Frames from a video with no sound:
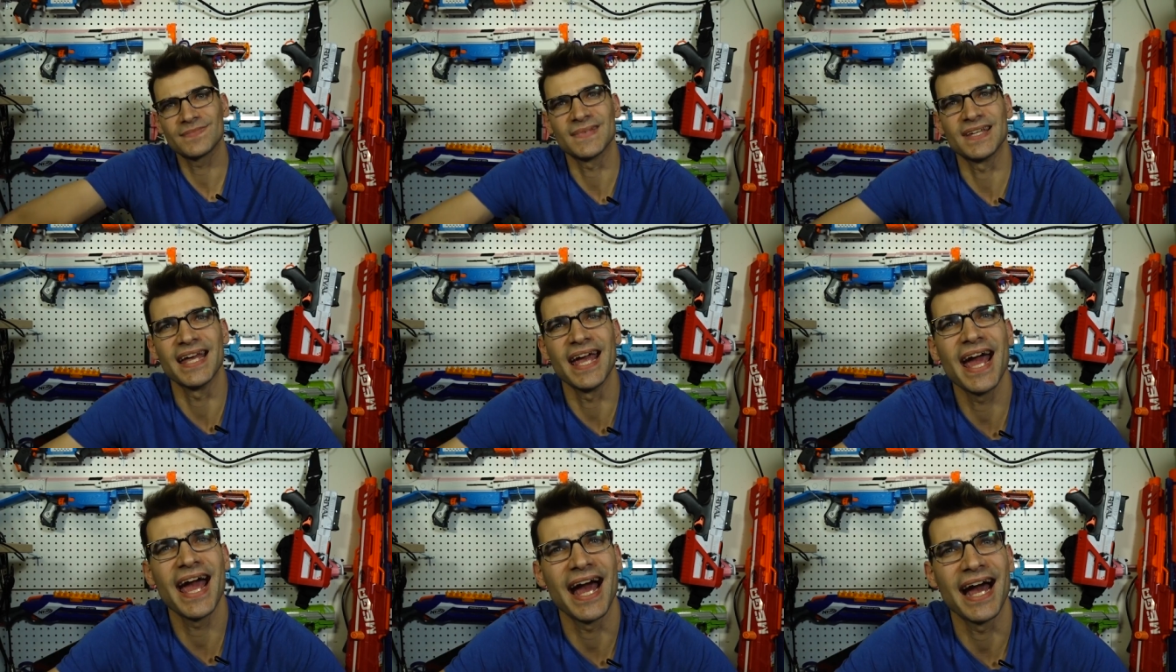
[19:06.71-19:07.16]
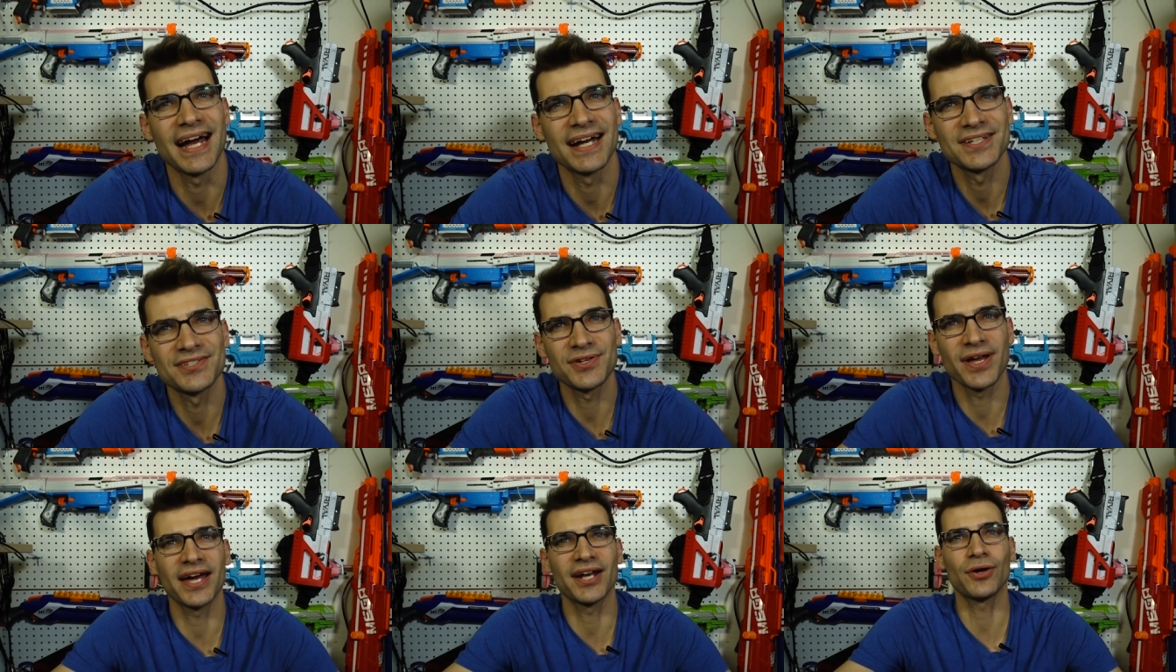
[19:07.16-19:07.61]
yeah.
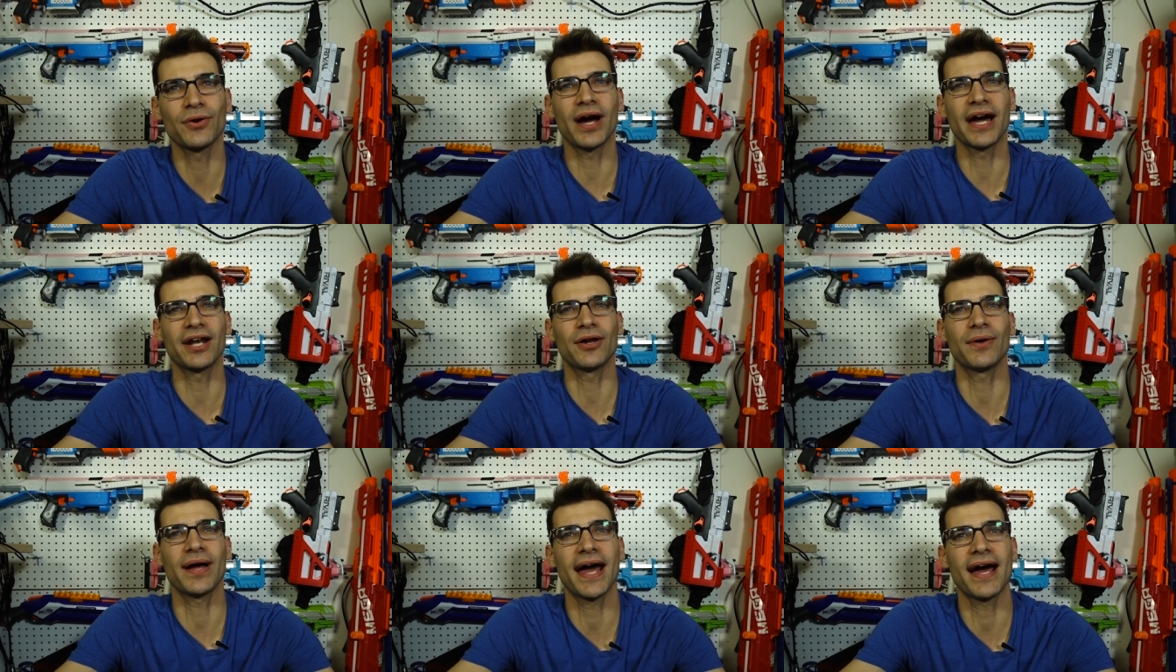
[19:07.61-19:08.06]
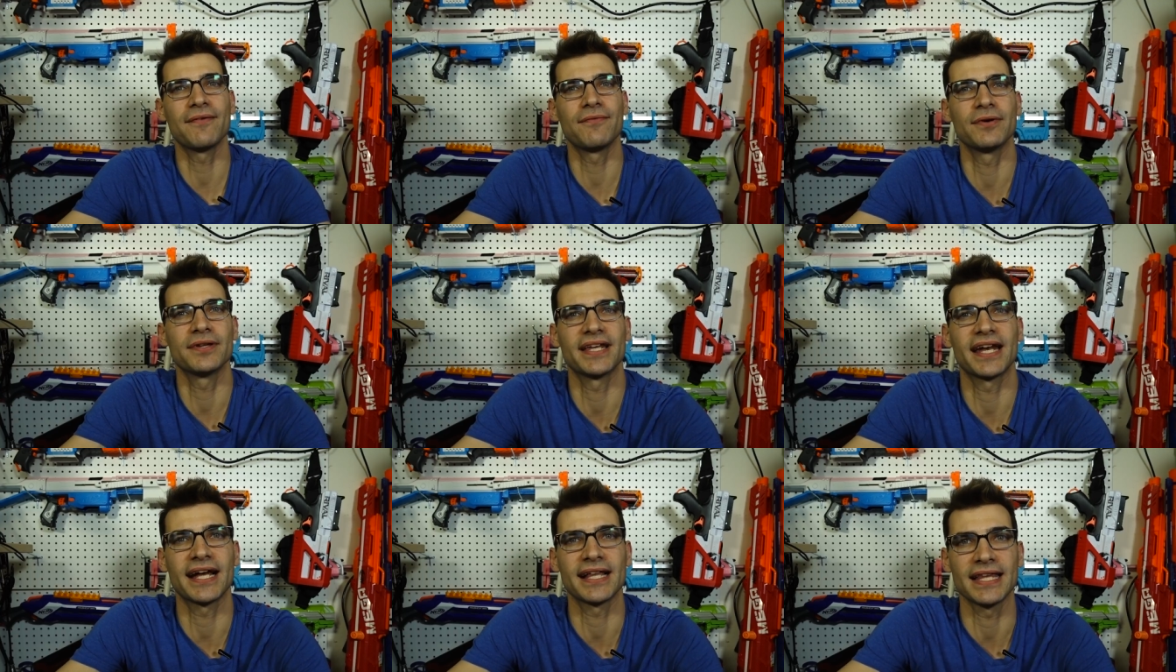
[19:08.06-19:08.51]
See, I don't, I don't have
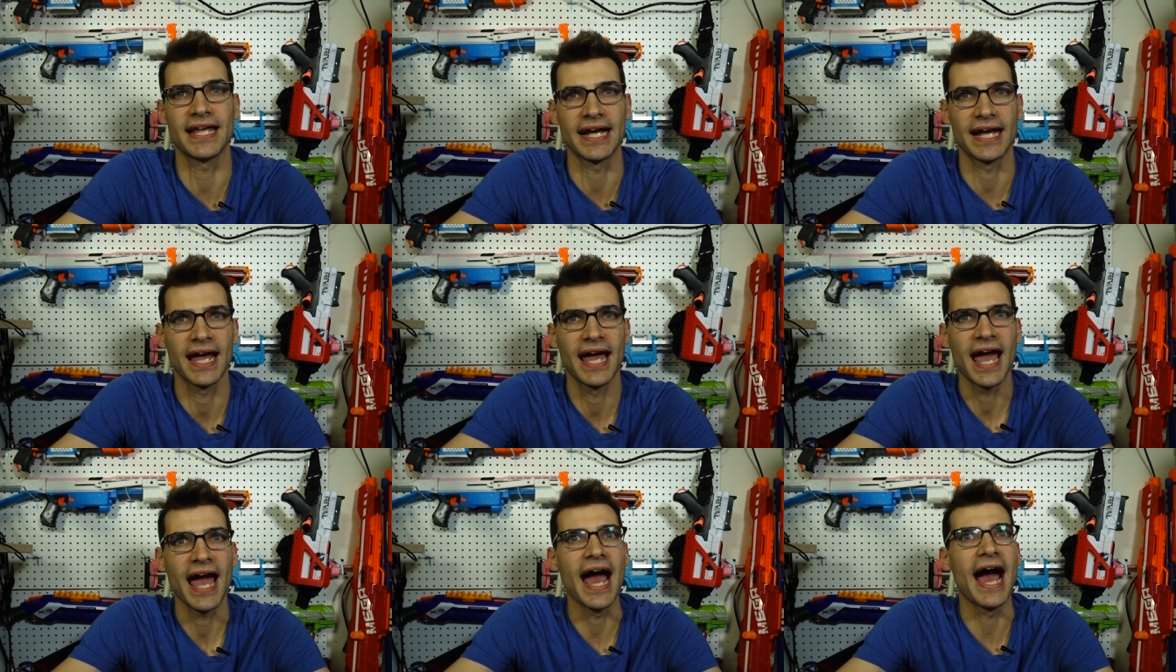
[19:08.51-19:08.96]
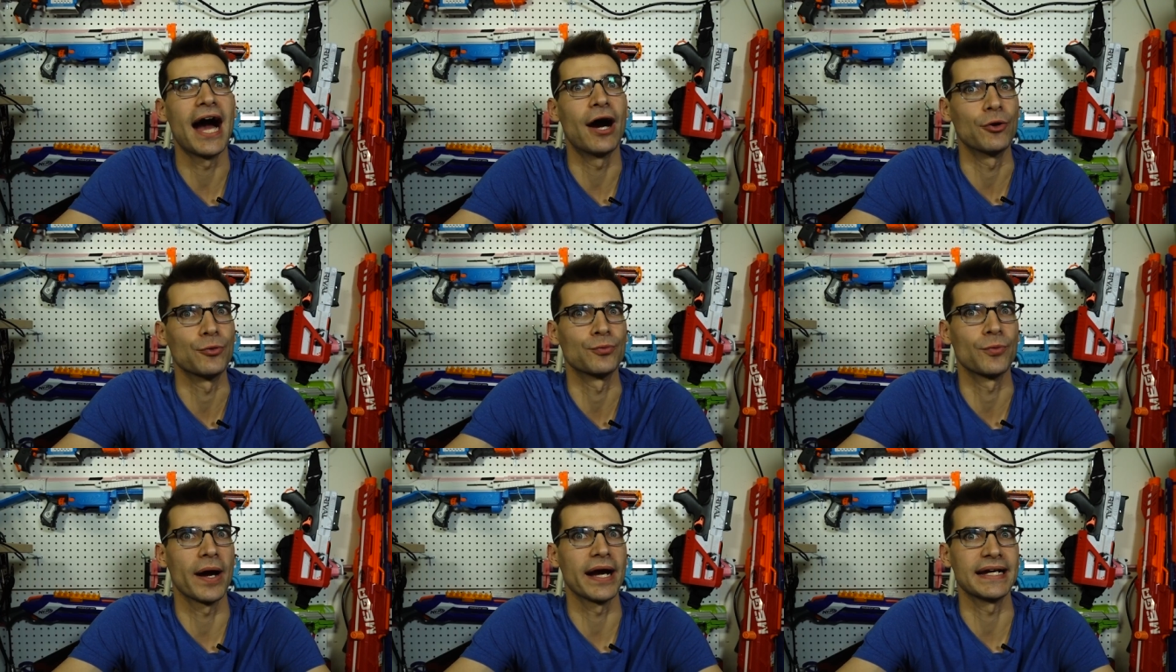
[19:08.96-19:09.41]
one that I like
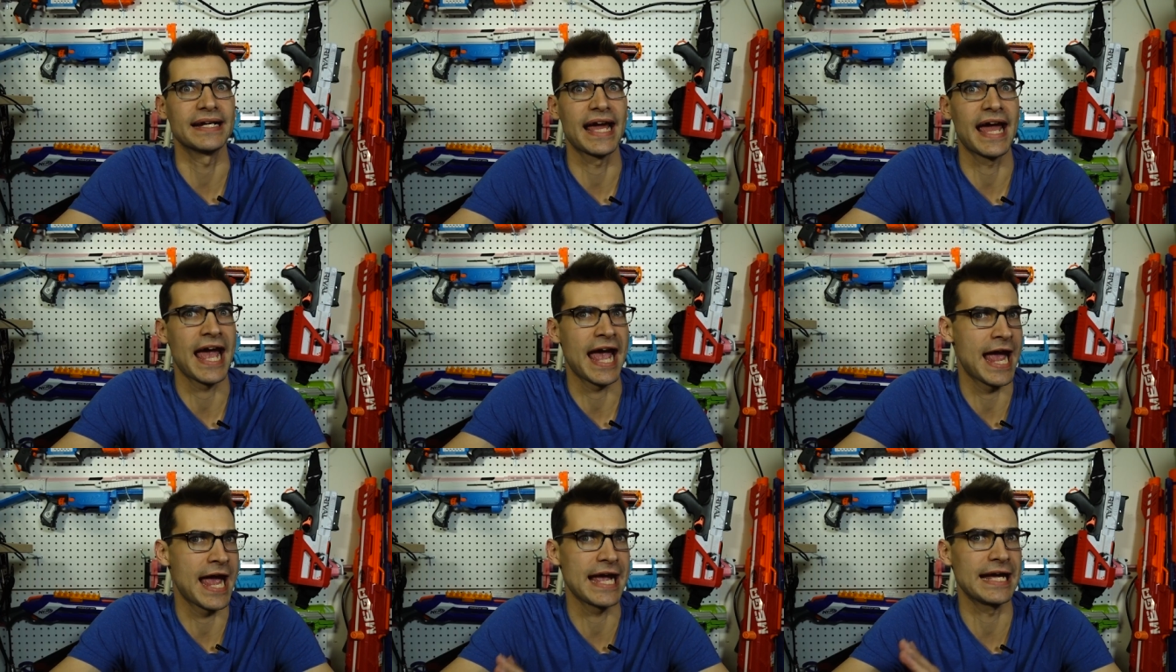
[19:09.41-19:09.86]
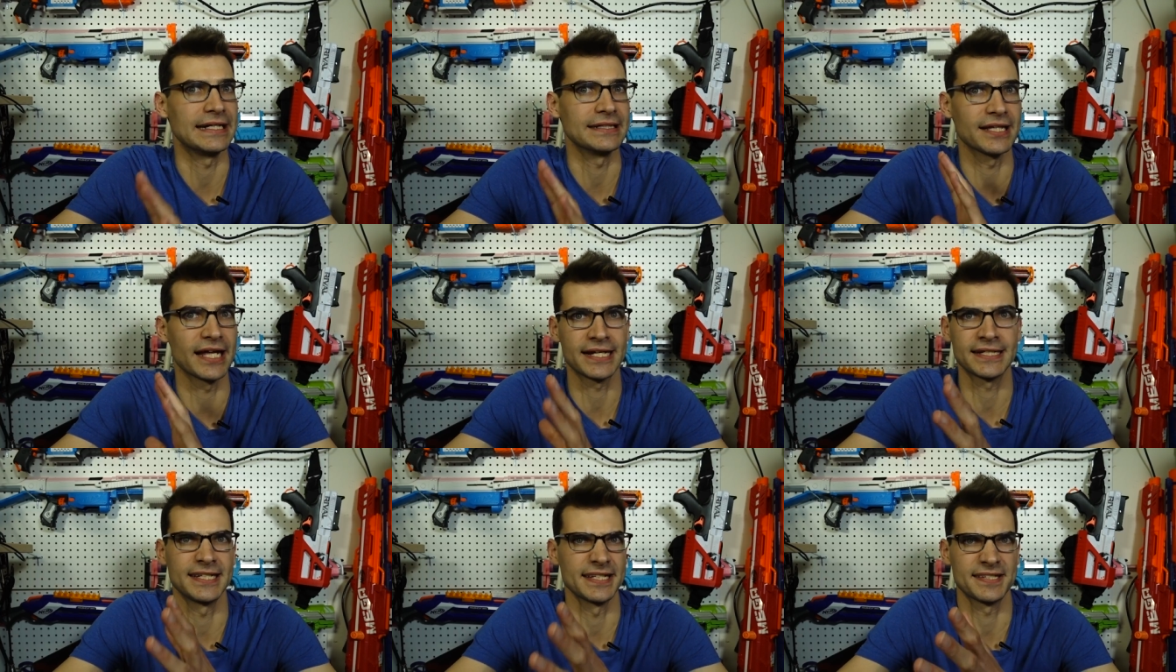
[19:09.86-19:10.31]
outright
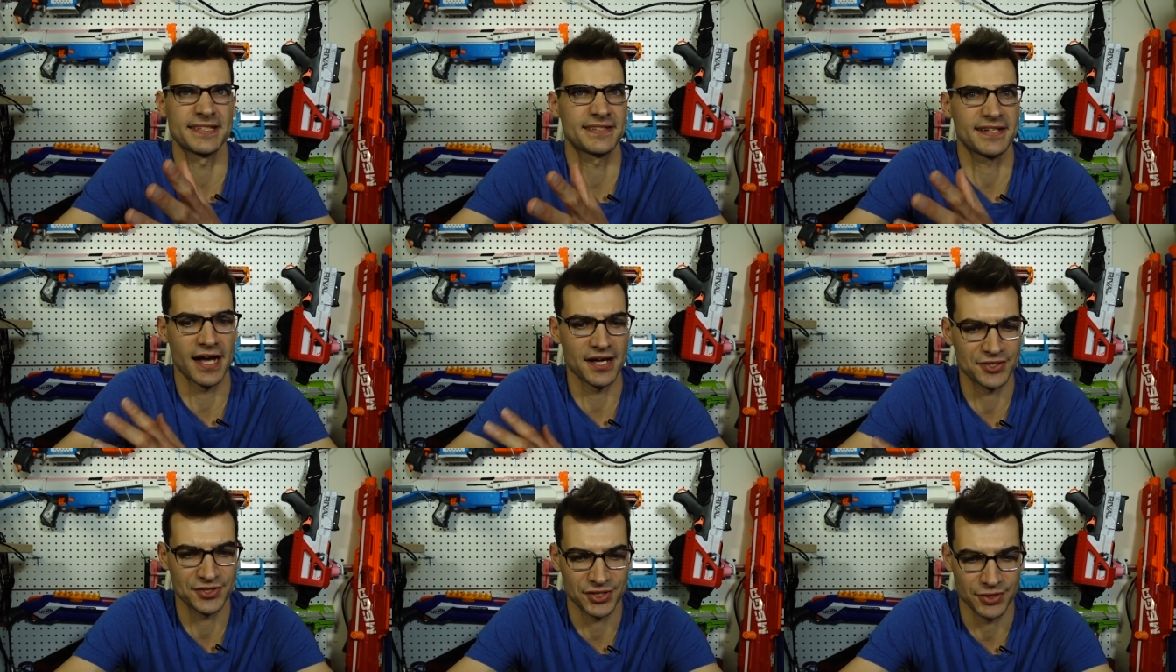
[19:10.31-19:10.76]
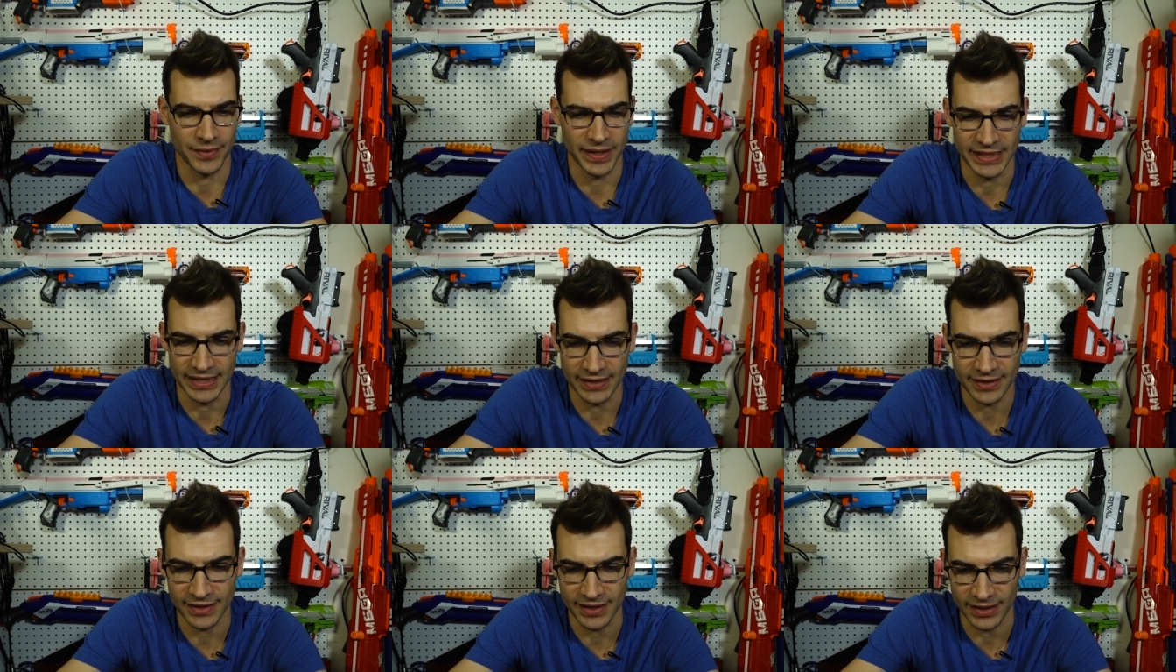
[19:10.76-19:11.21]
hate, like disgust or
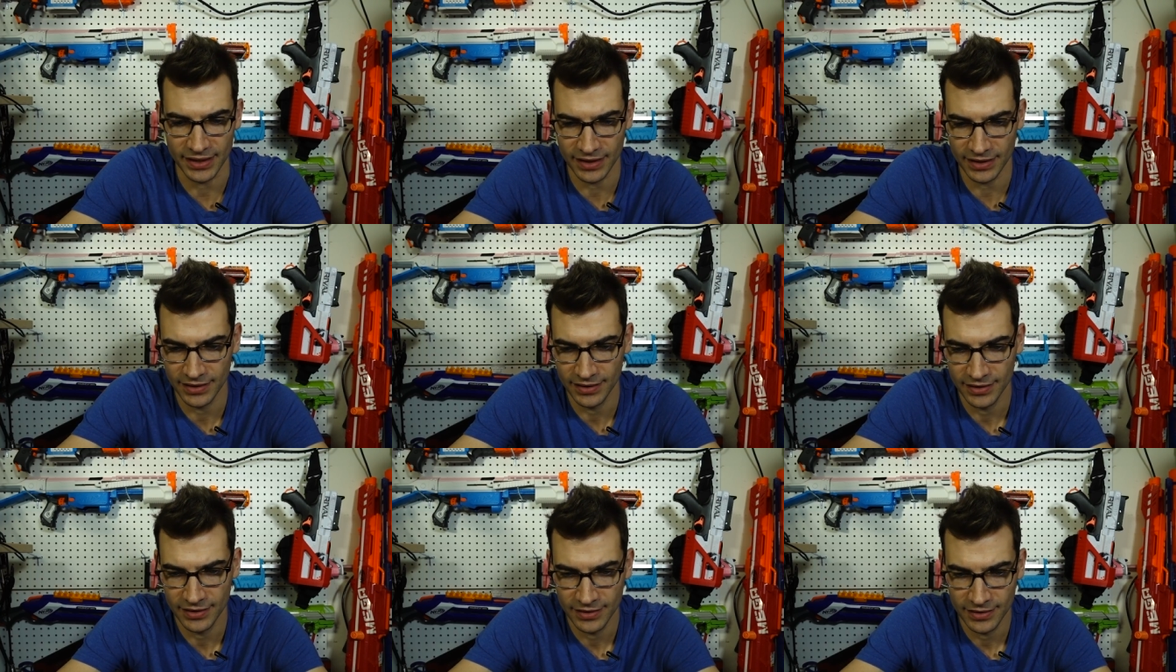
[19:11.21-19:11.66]
anything.